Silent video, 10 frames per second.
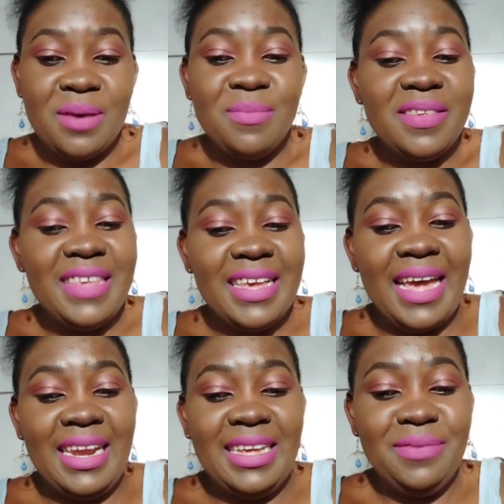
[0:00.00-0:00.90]

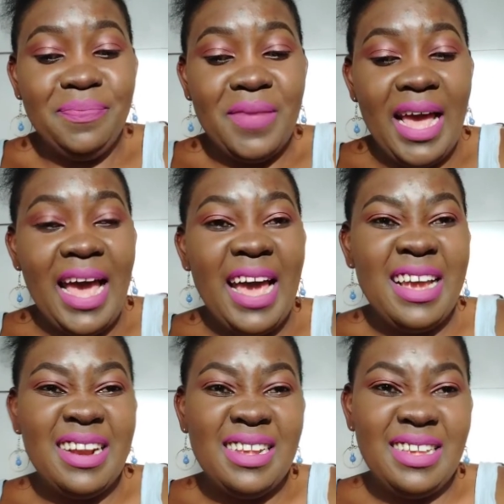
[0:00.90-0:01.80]
Basically,
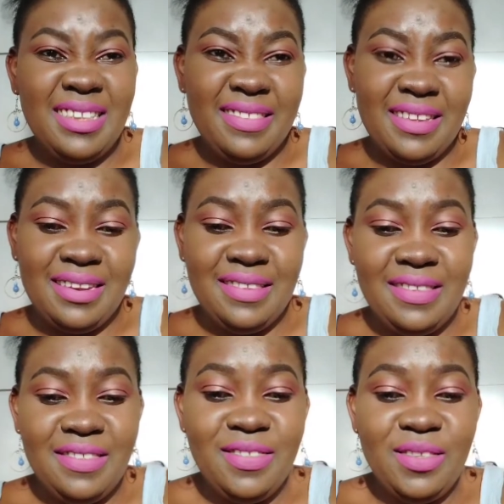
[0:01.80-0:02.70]
acne is a
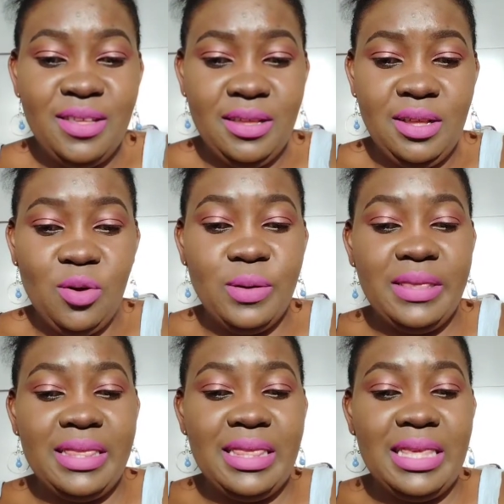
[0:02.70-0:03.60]
disease
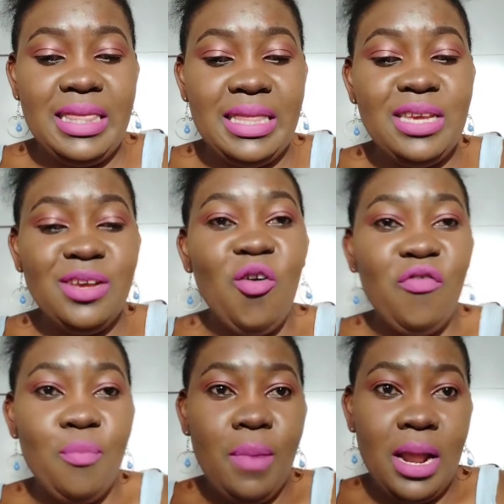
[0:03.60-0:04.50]
consisting
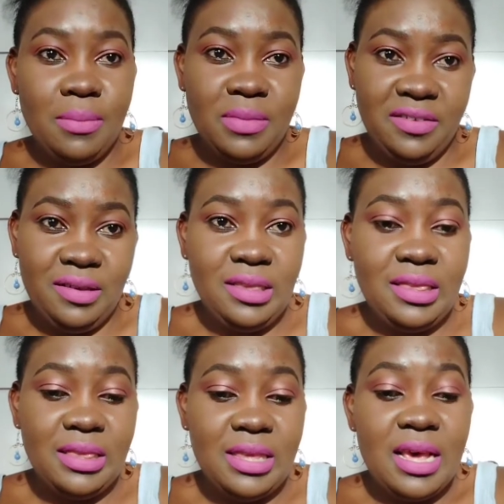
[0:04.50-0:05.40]
of blemishes
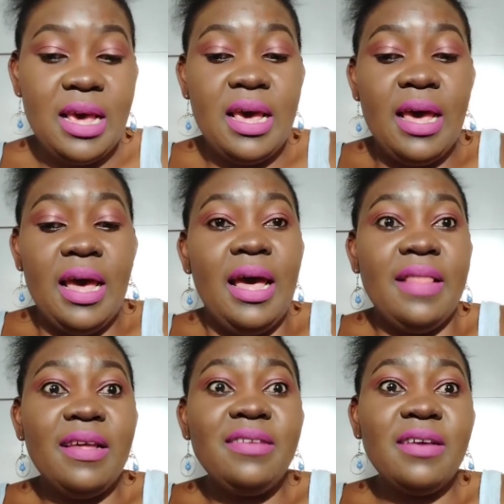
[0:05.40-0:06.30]

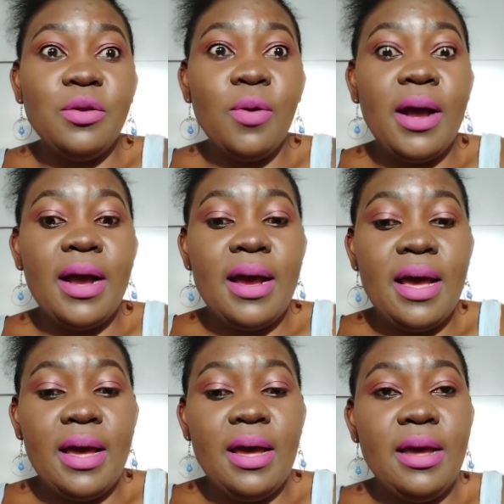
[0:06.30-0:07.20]
that can
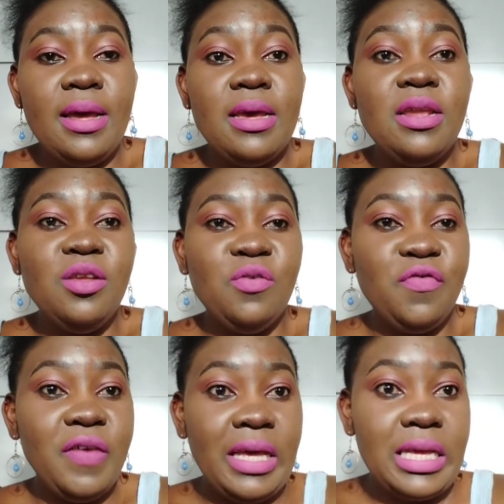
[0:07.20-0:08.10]
occur in your
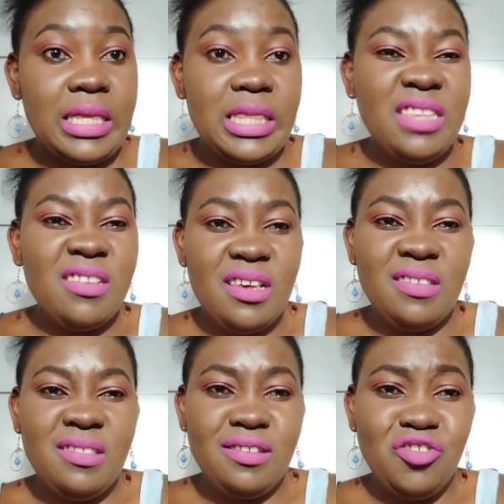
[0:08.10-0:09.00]
face,
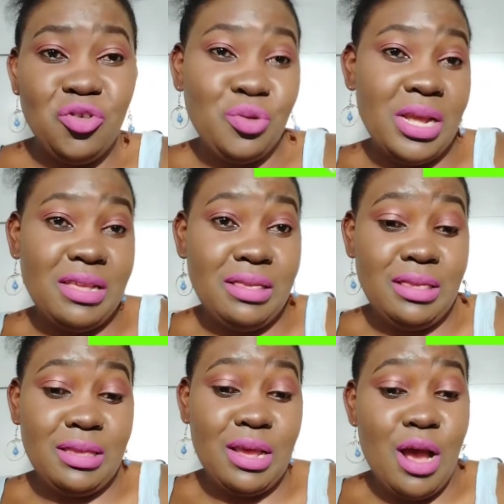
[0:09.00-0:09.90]
chest, shoulders,
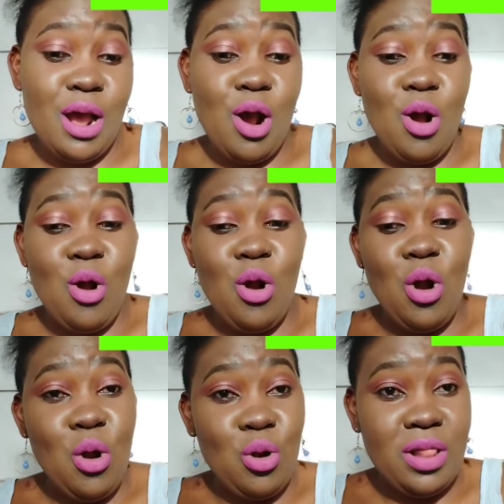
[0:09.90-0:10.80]

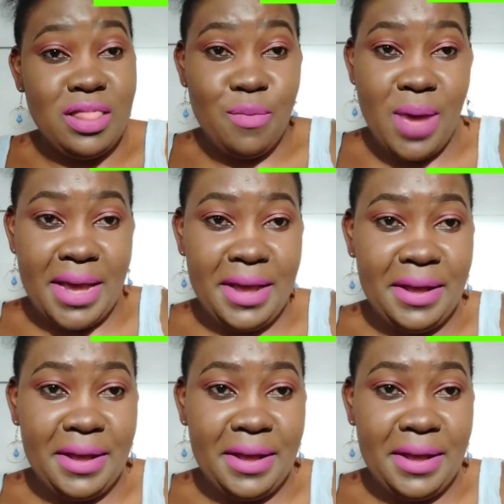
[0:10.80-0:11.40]
or the back.